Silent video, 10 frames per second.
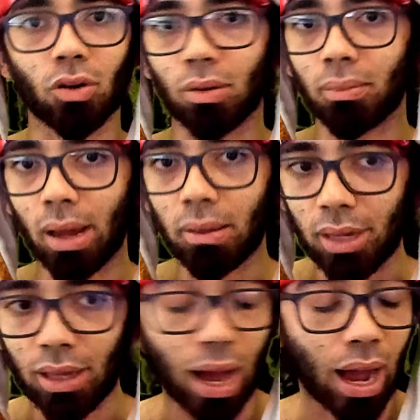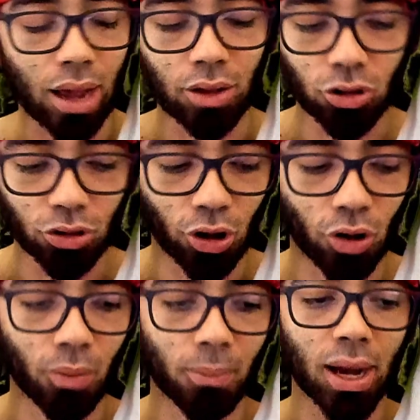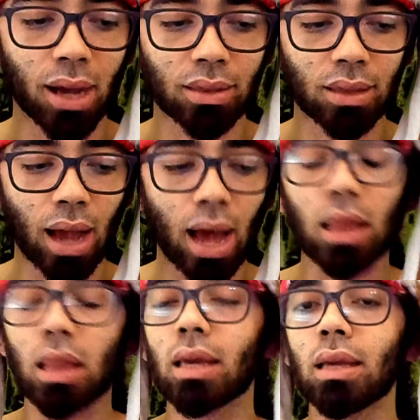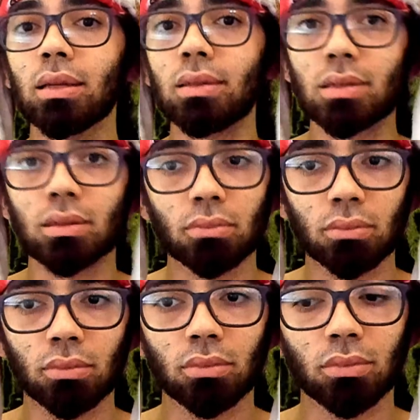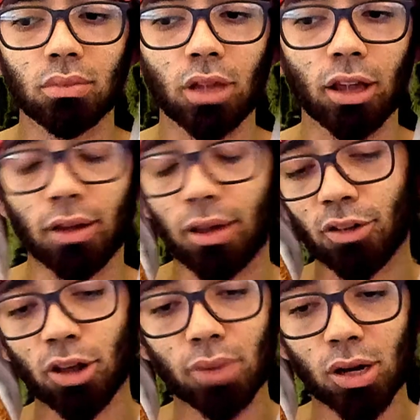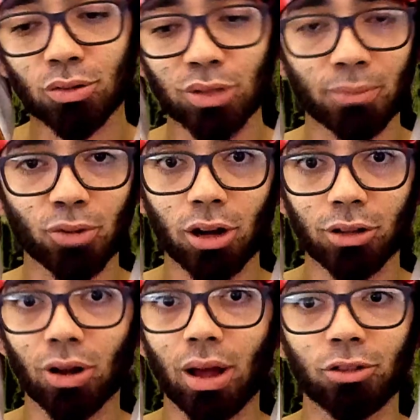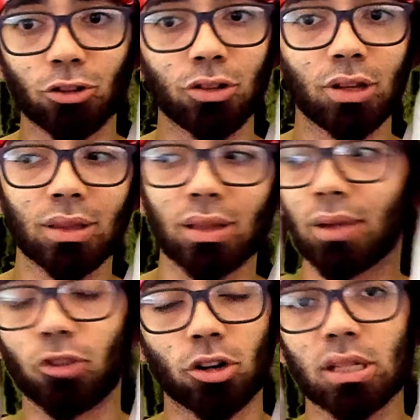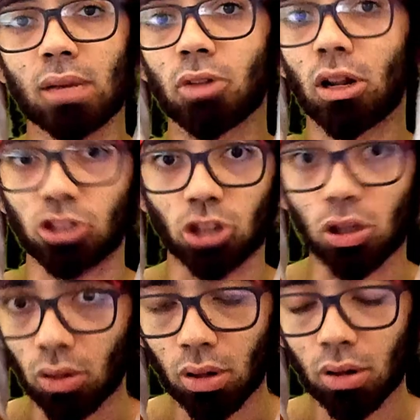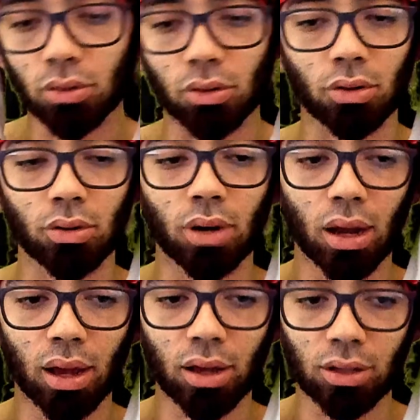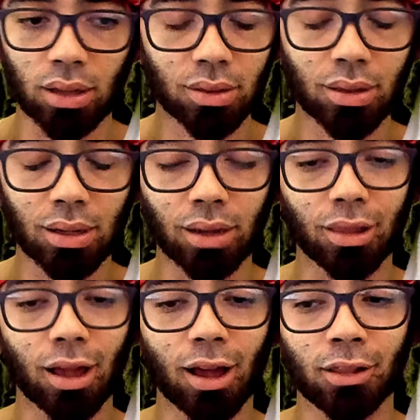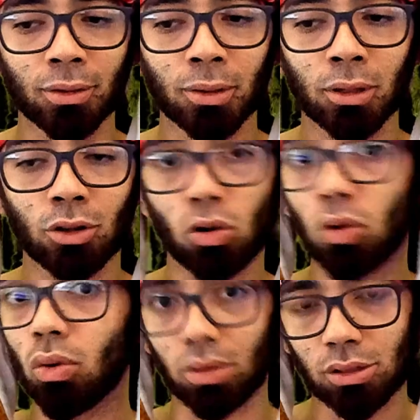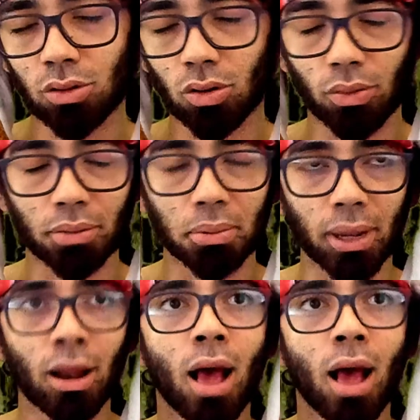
Maybe I don't know, but at least if he becomes a pro and don't need, for example, a shell clone or anything like that, cool. It's cool with me.